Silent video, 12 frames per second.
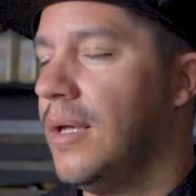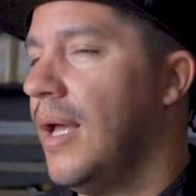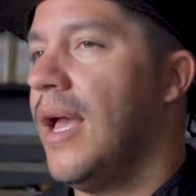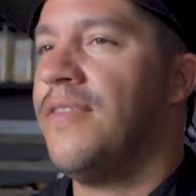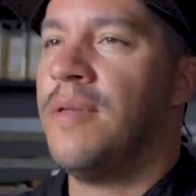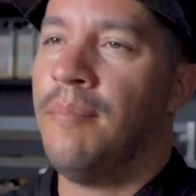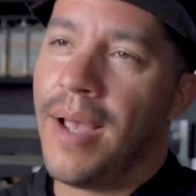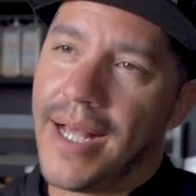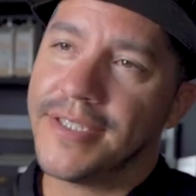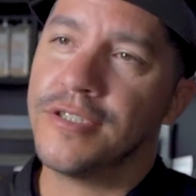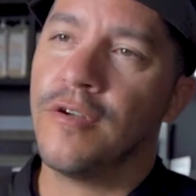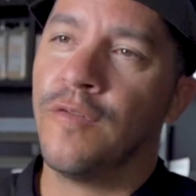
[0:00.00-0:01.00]
And then
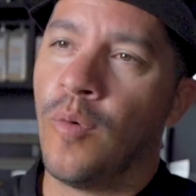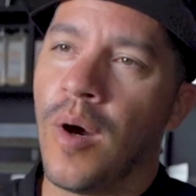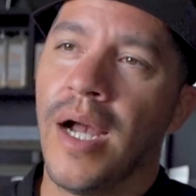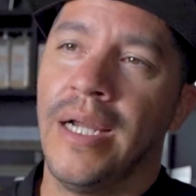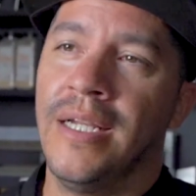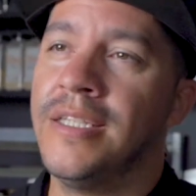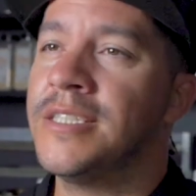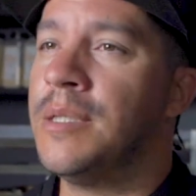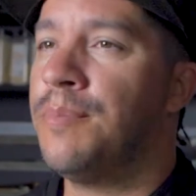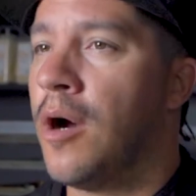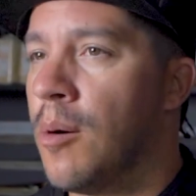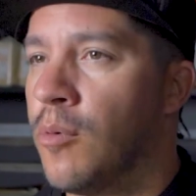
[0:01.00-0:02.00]
Master of Wine,
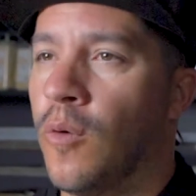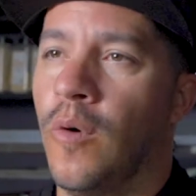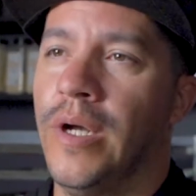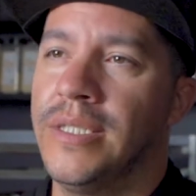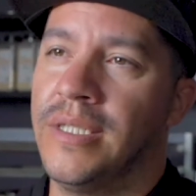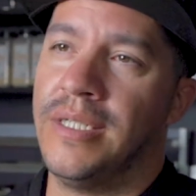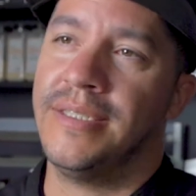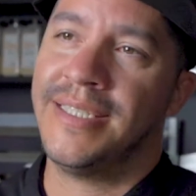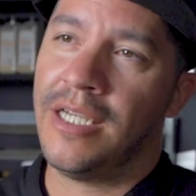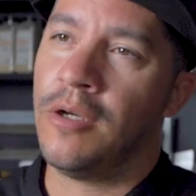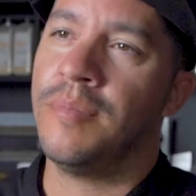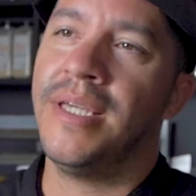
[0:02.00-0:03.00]
Lindsay Pomeroy, is going to
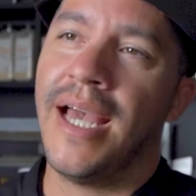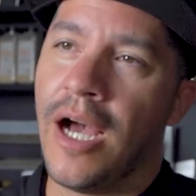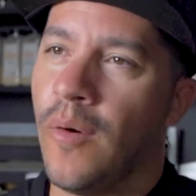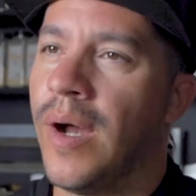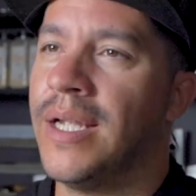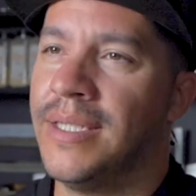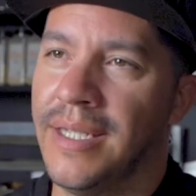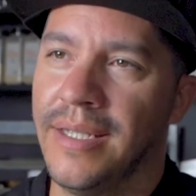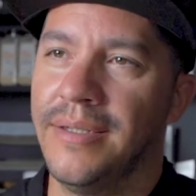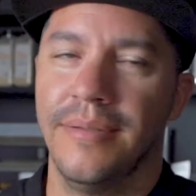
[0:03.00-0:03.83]
tell me how I did.